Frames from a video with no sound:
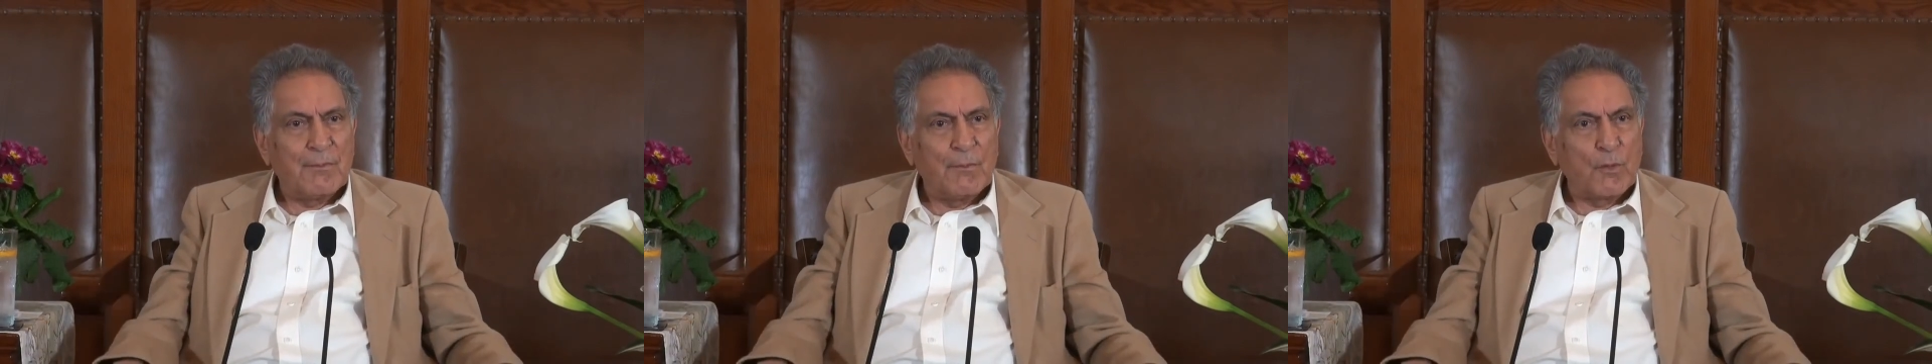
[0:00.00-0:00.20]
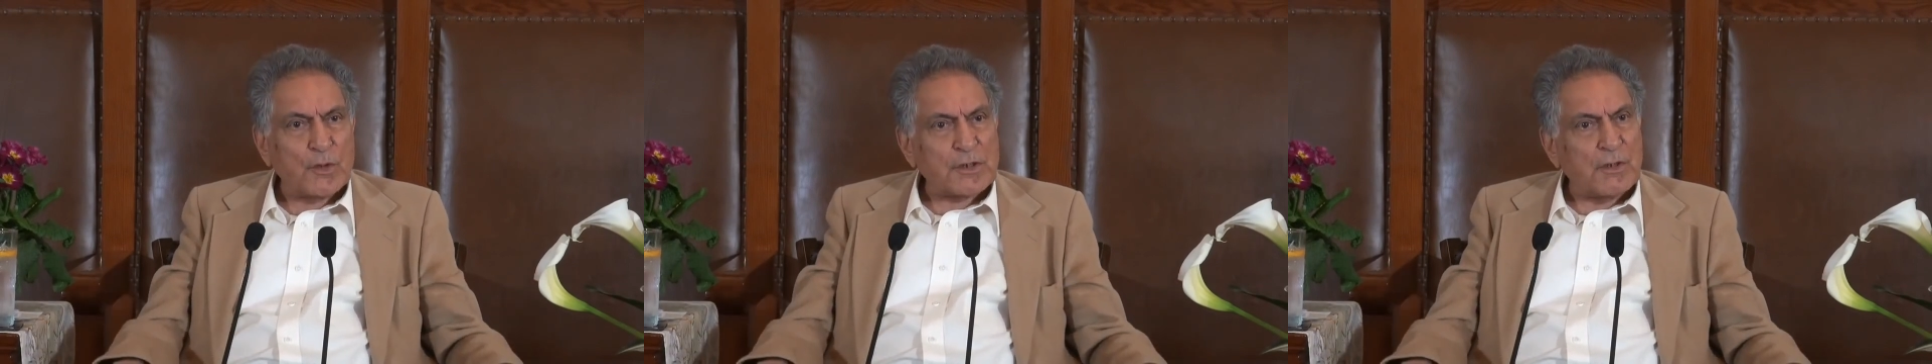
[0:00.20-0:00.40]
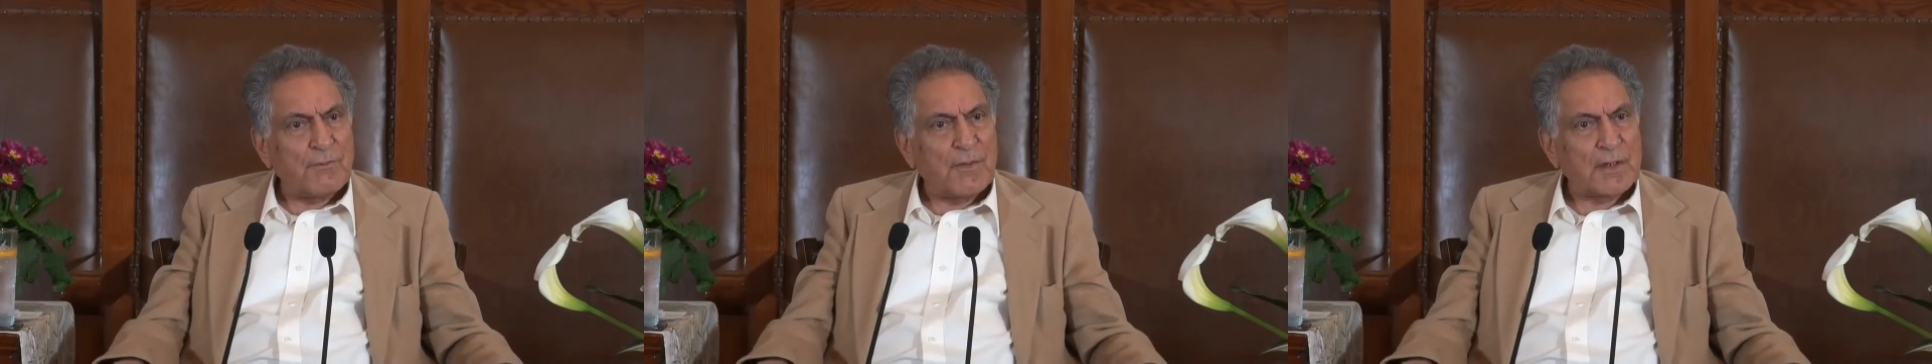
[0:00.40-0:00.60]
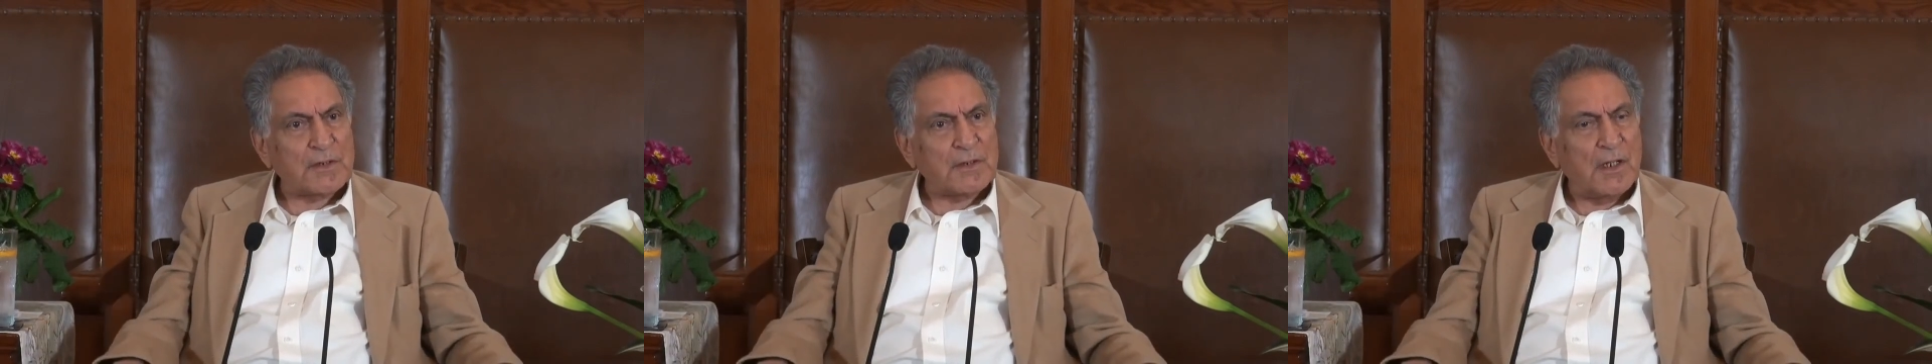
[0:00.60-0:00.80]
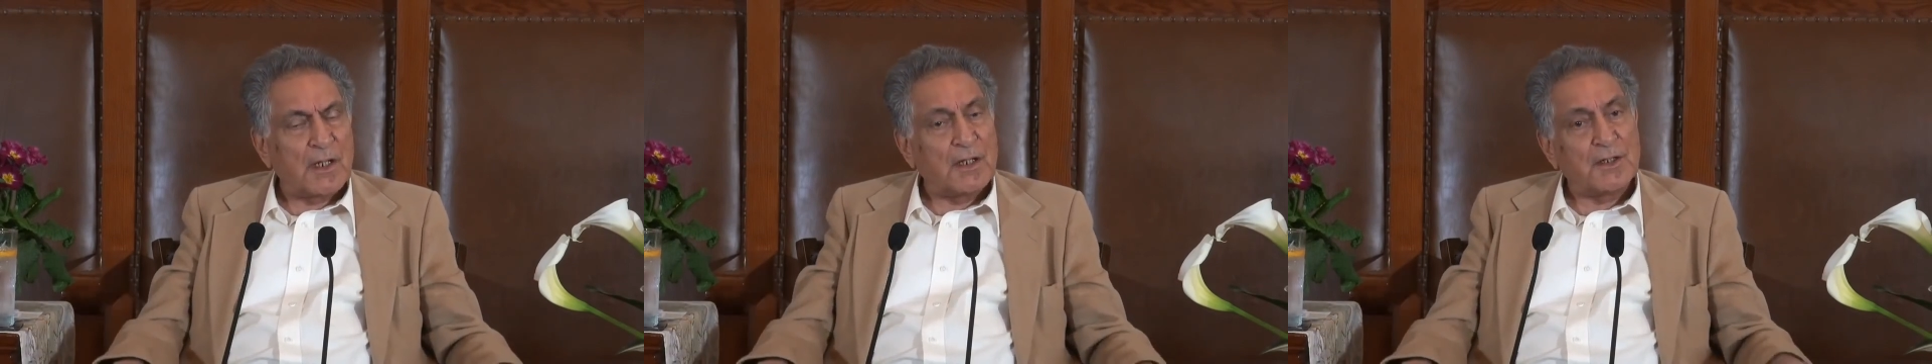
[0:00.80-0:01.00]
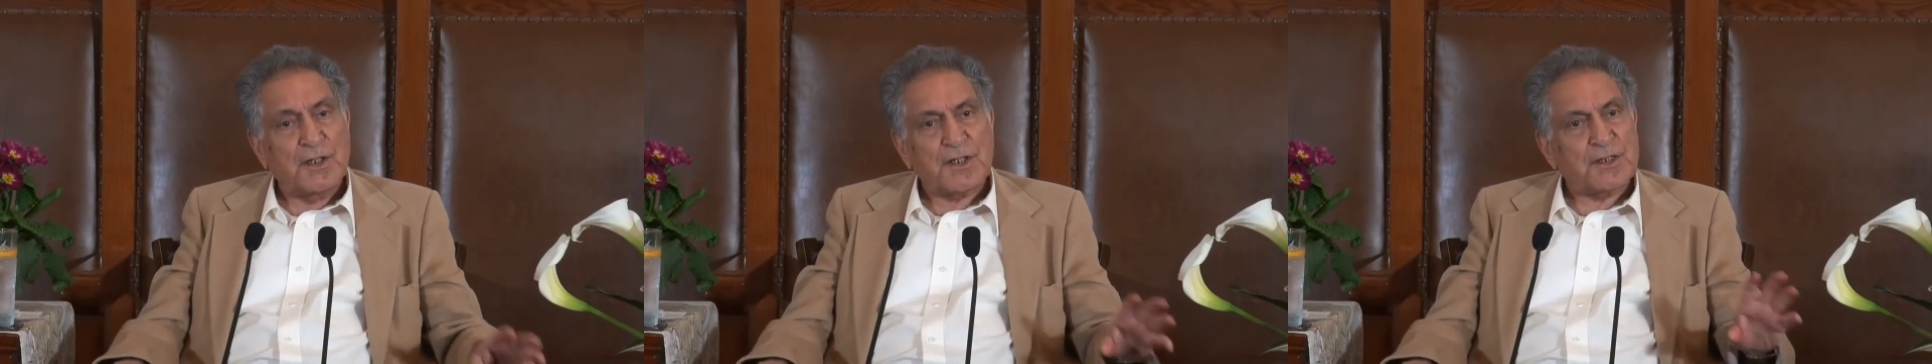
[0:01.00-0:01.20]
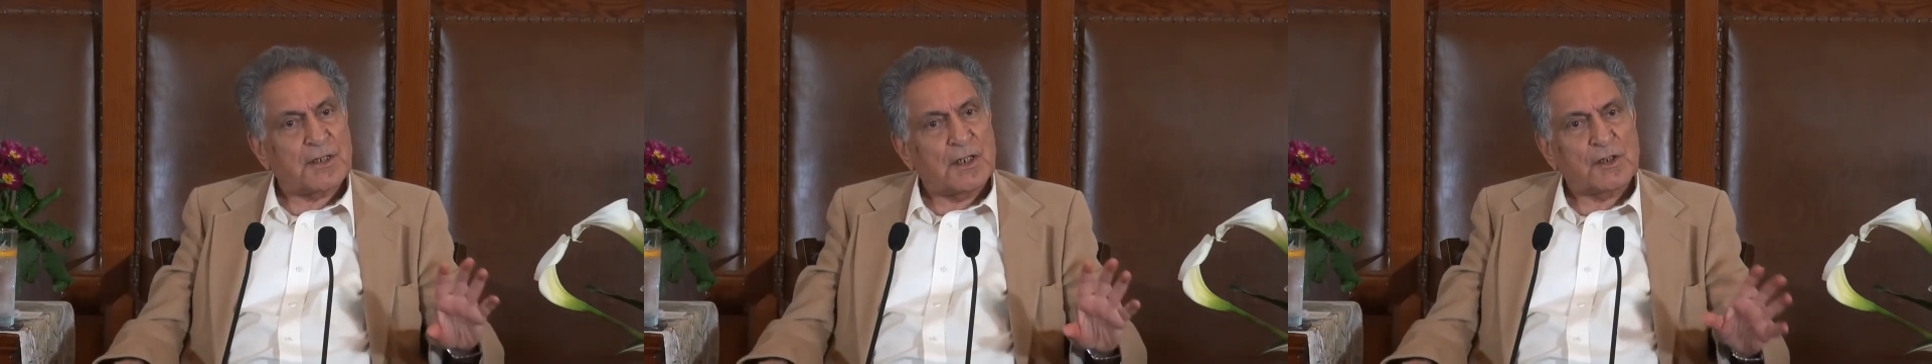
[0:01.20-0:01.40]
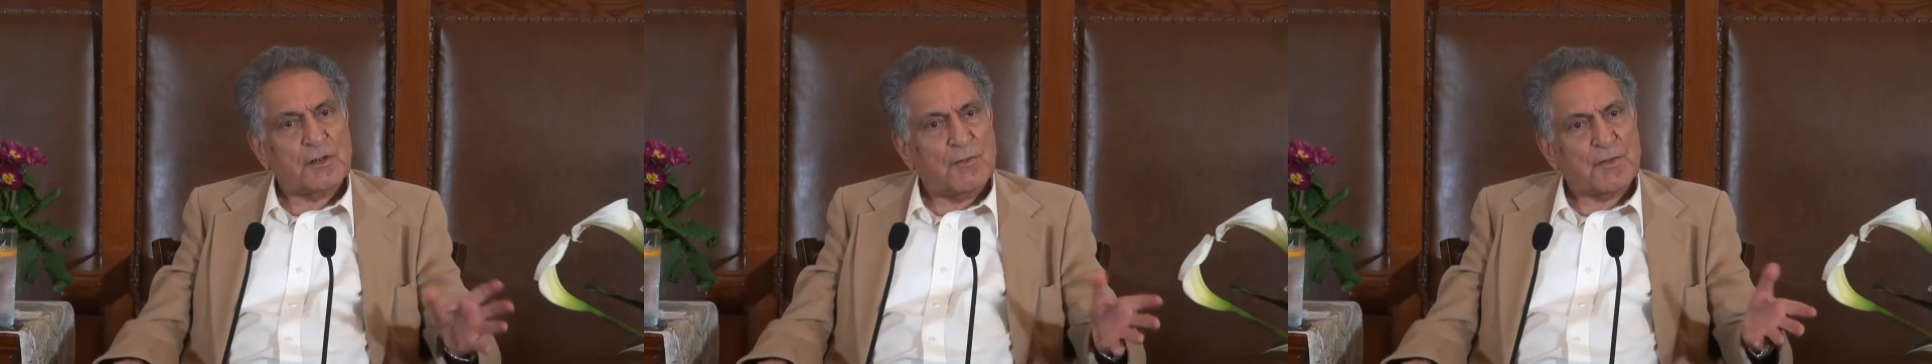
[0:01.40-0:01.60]
Most of us are in
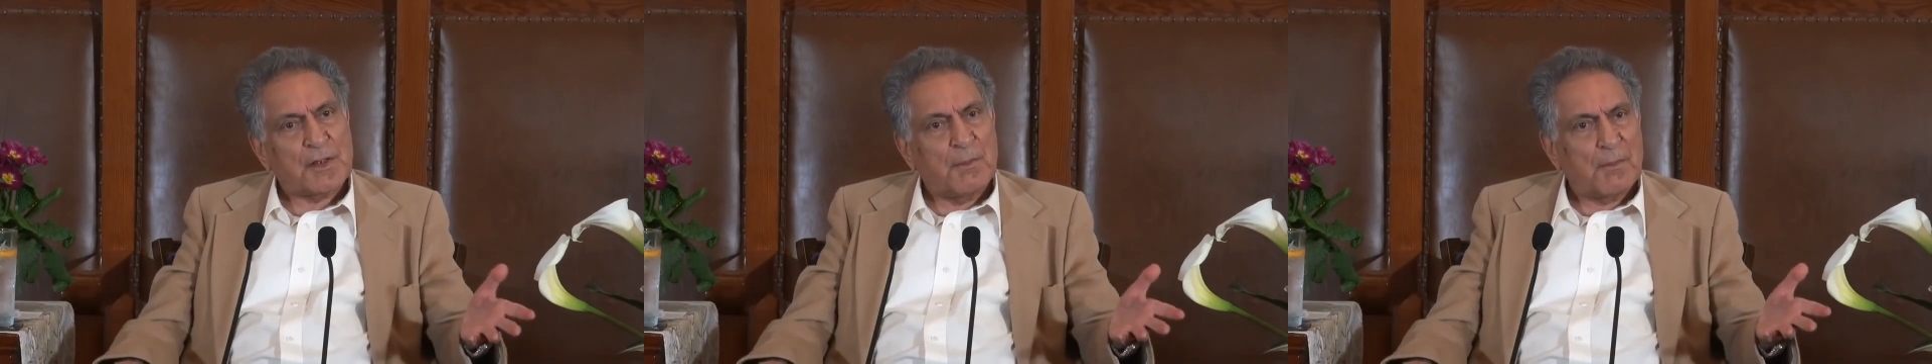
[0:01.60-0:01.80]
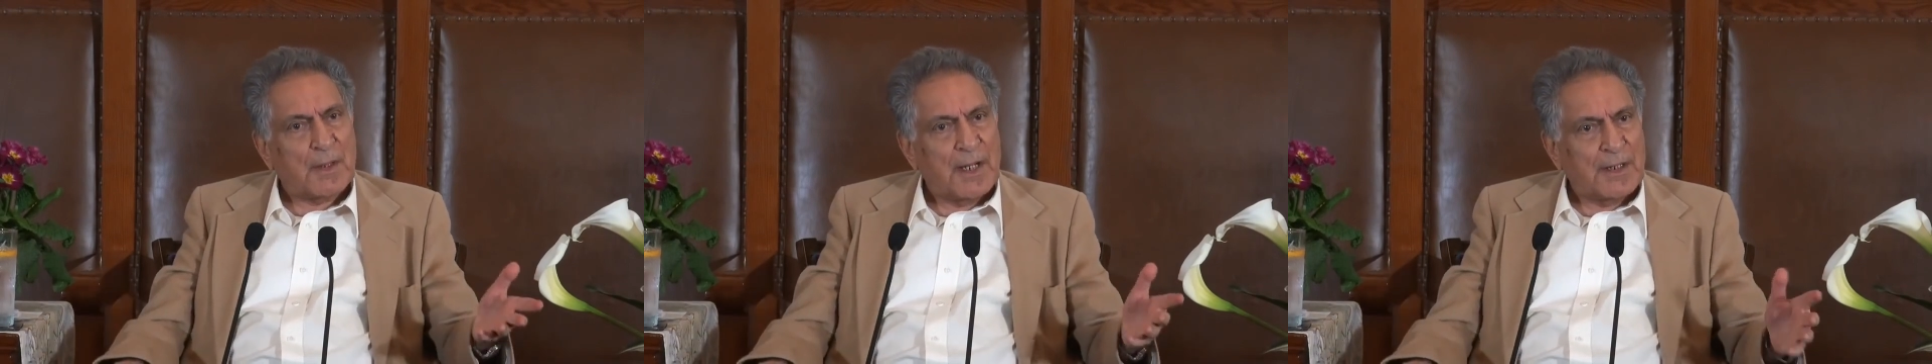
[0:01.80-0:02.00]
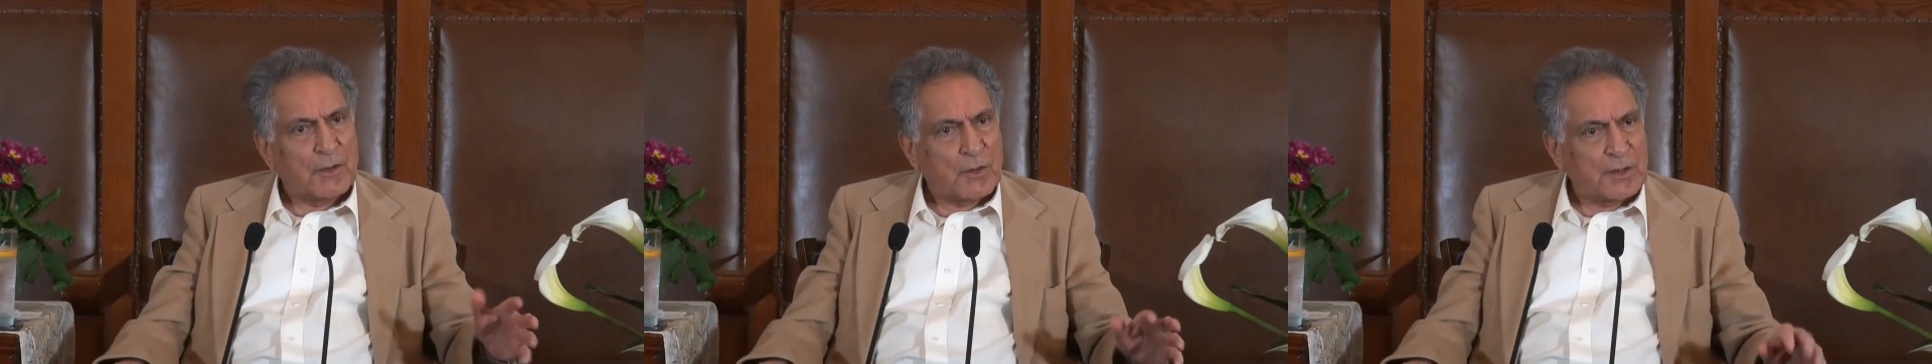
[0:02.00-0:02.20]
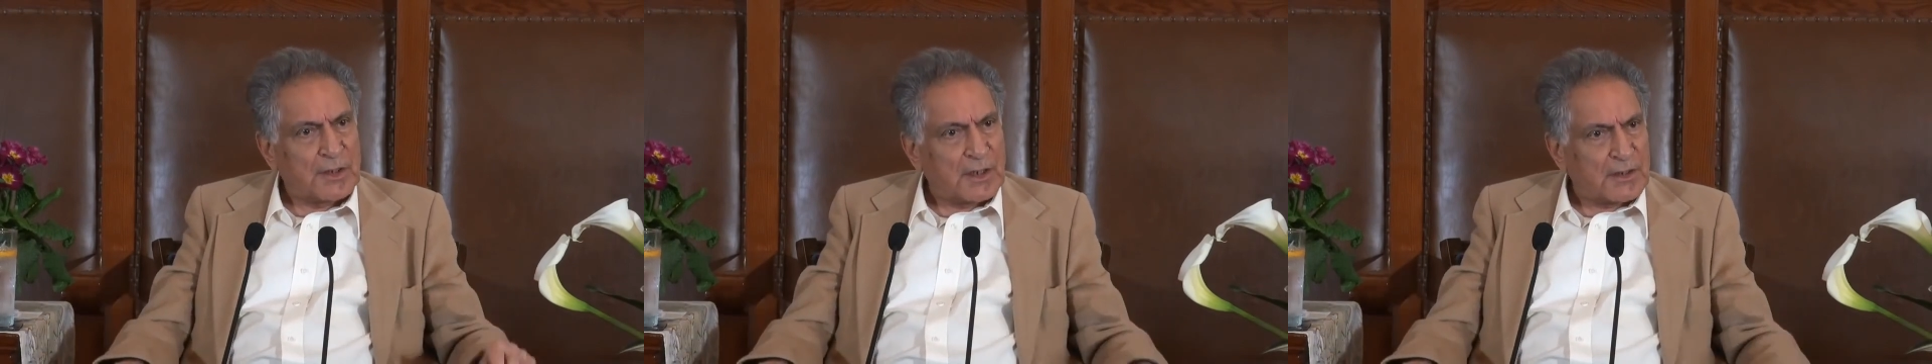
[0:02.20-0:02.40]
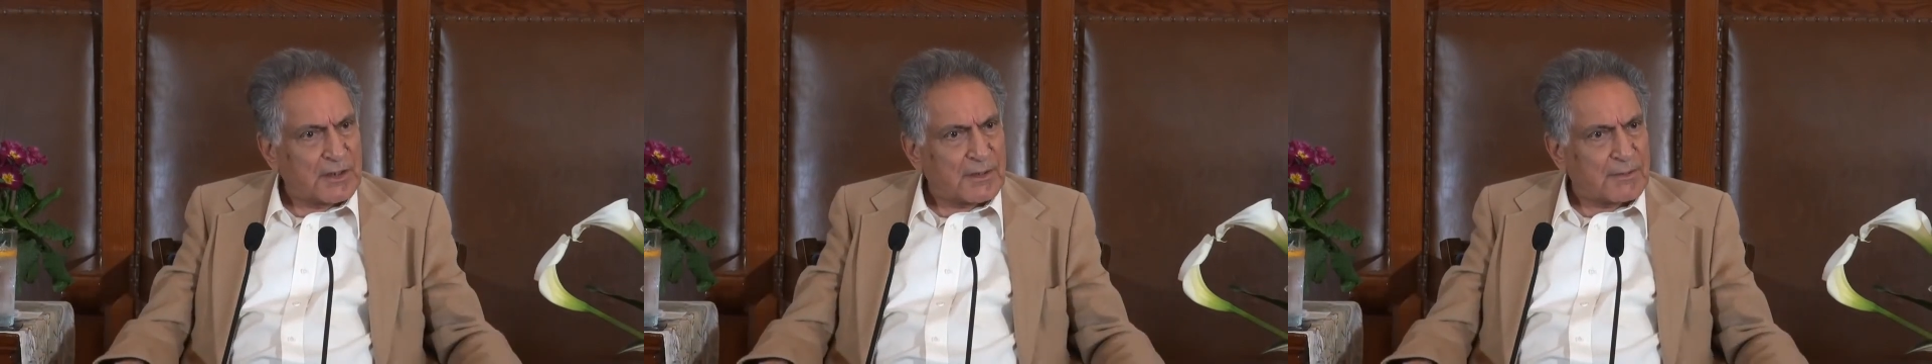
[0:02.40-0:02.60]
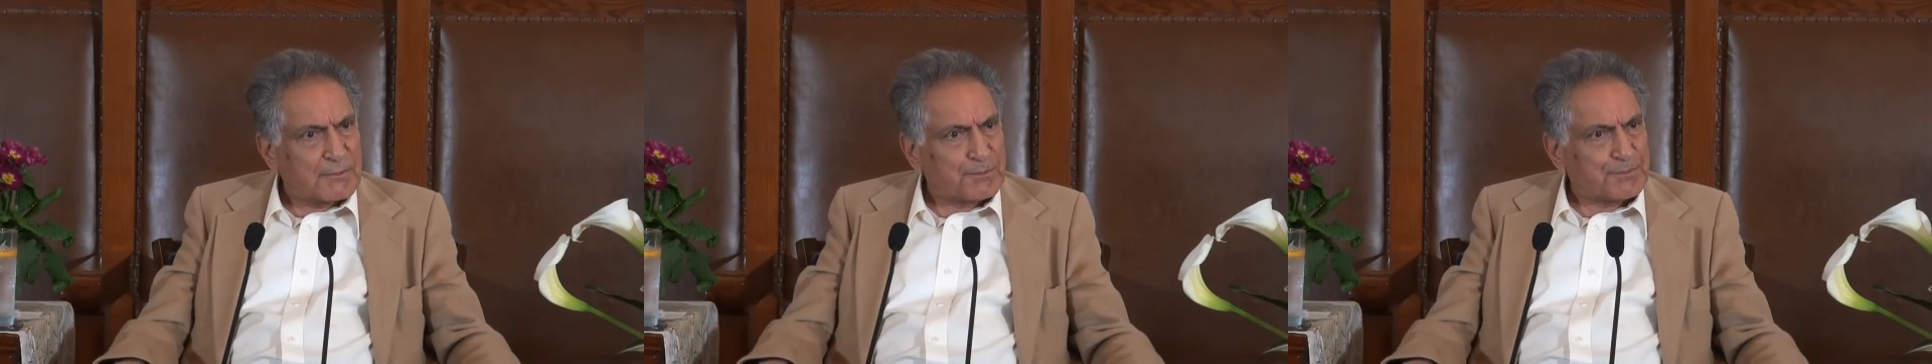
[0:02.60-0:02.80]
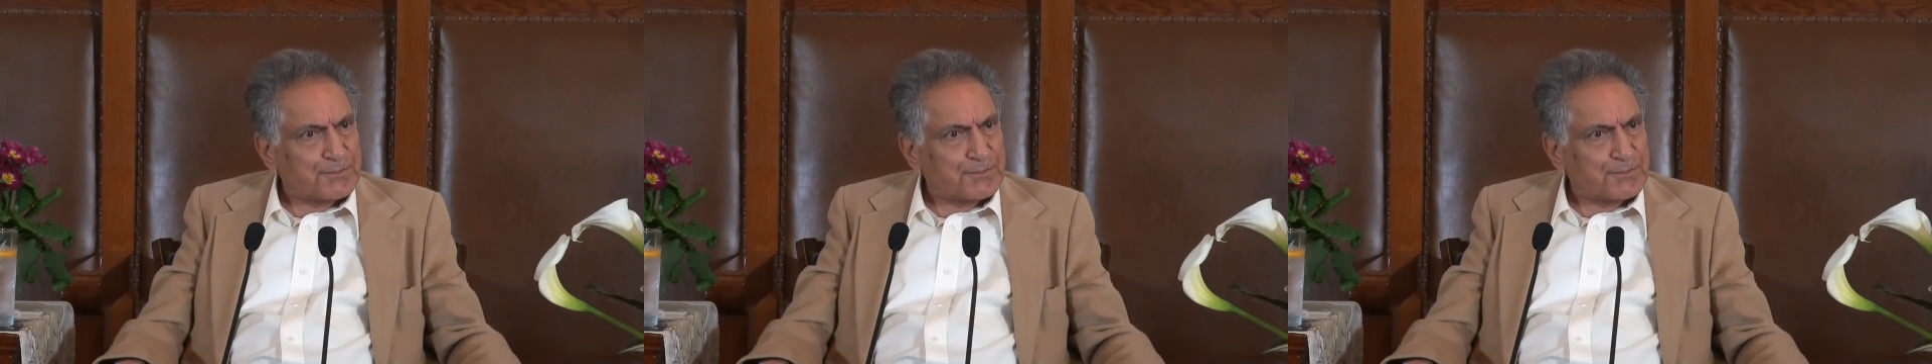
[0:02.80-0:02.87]
distress of some kind or the other.